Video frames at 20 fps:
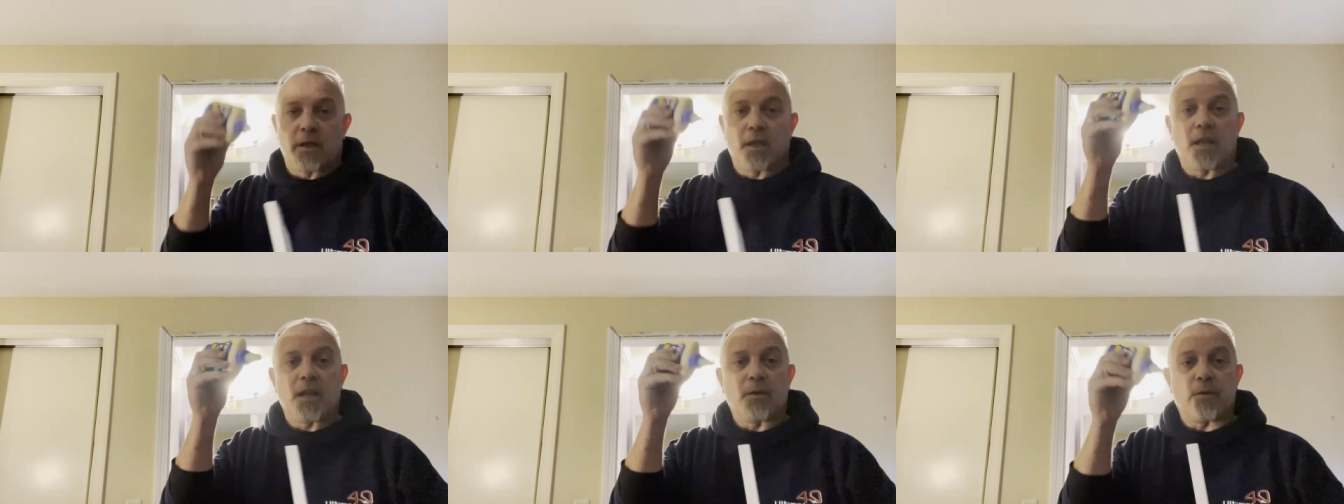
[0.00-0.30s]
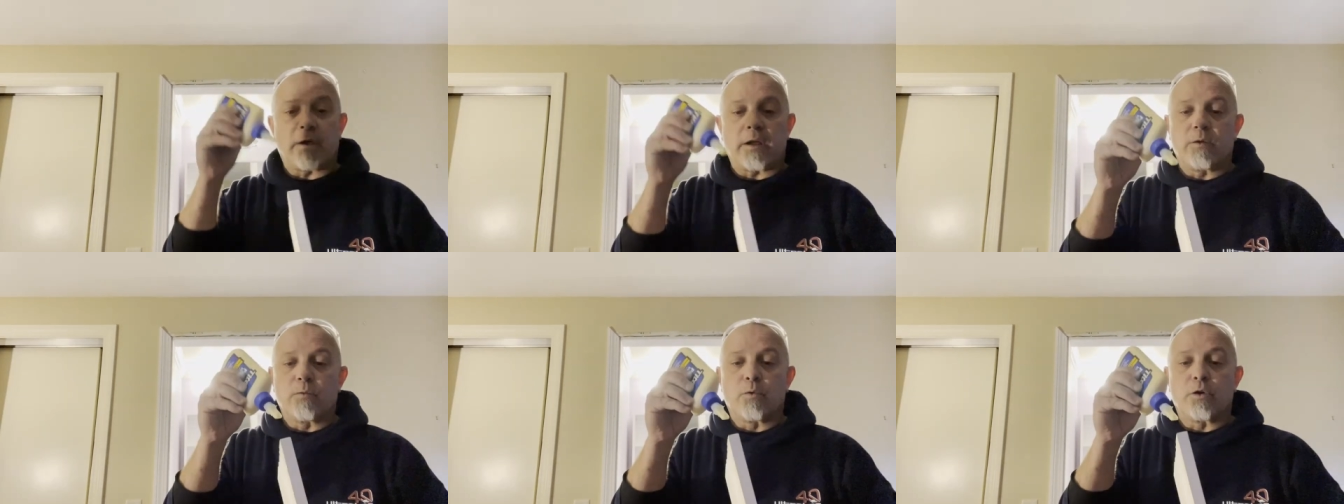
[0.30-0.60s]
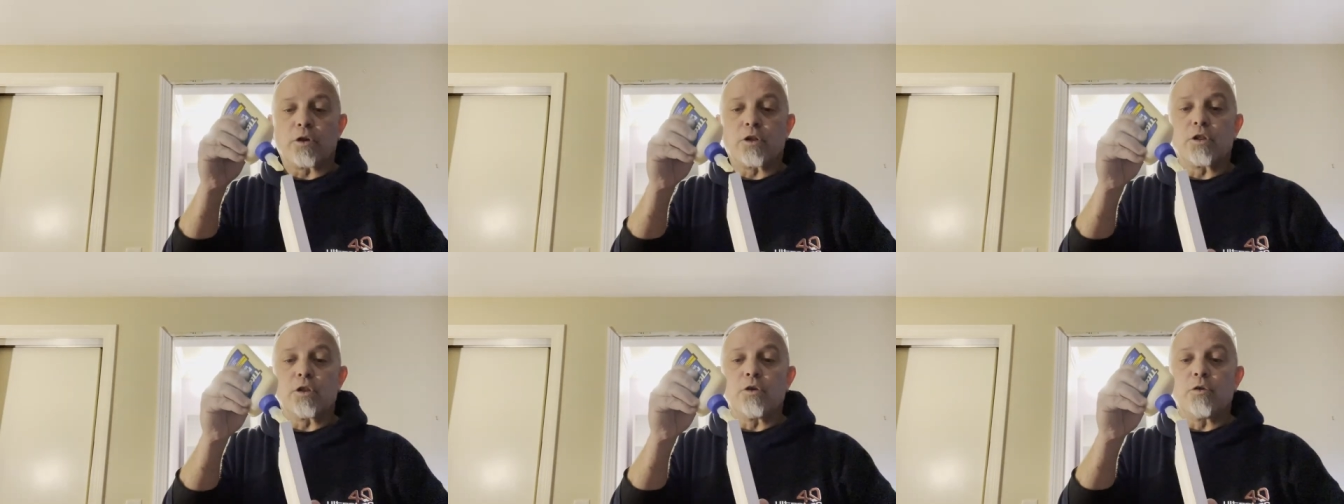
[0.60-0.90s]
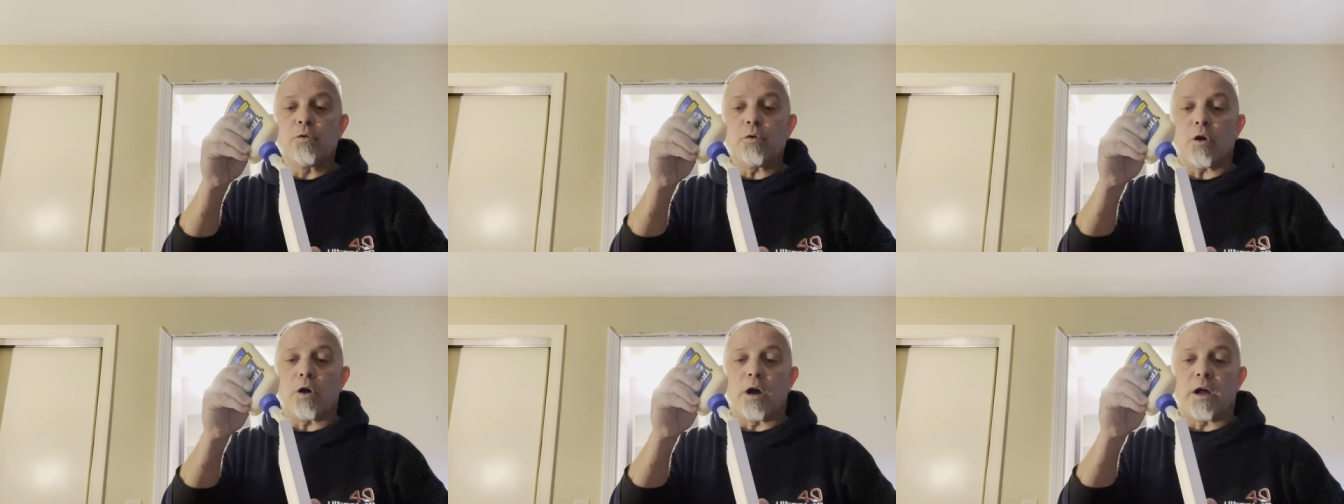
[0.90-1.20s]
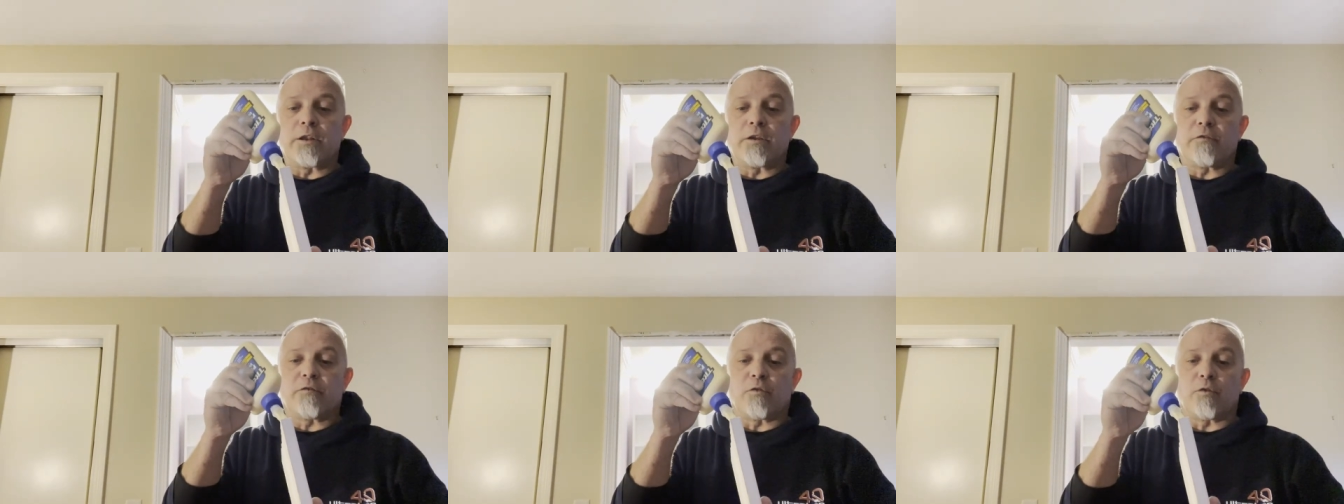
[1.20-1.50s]
Anyway, wood glue
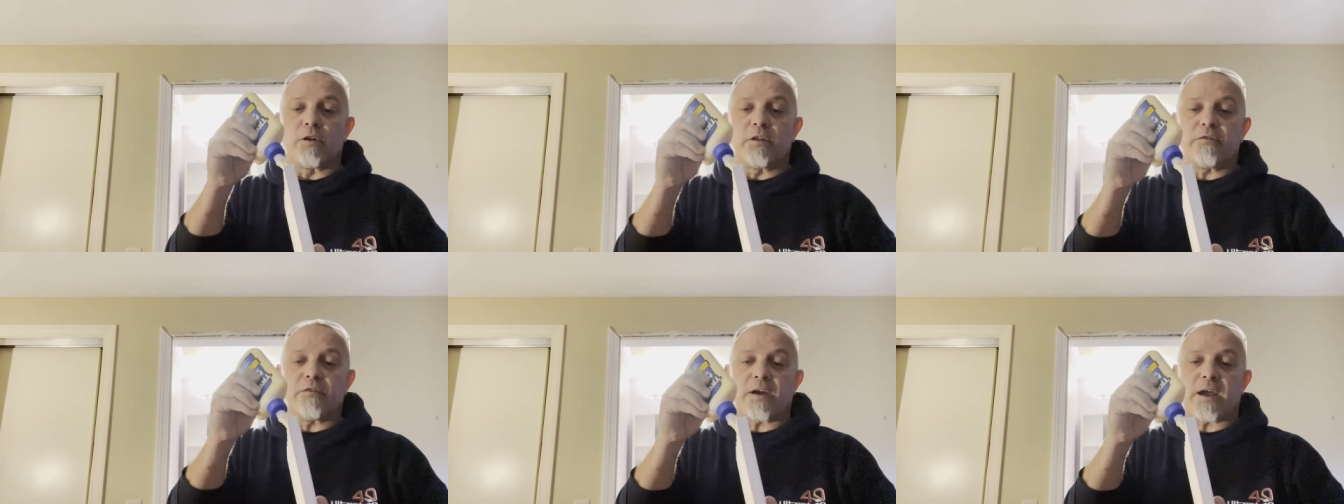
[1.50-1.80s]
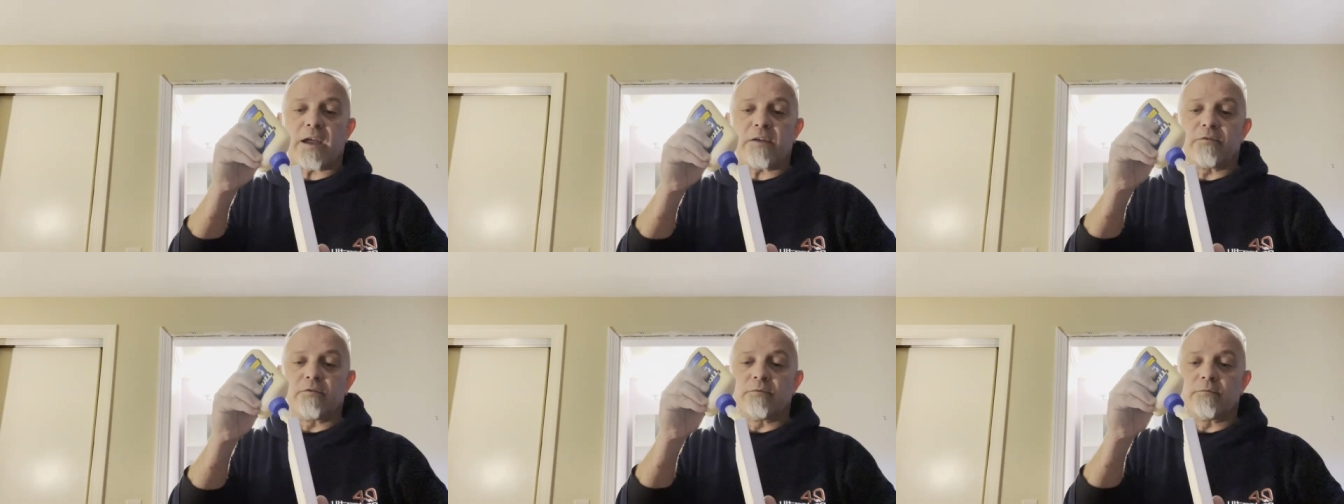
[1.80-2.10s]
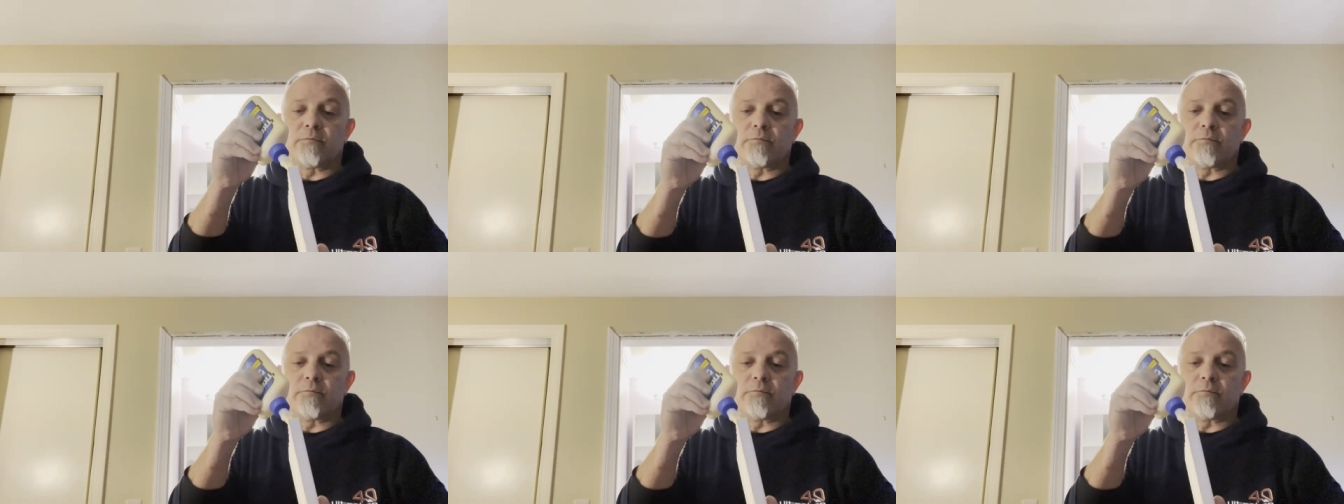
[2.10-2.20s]
on your 45.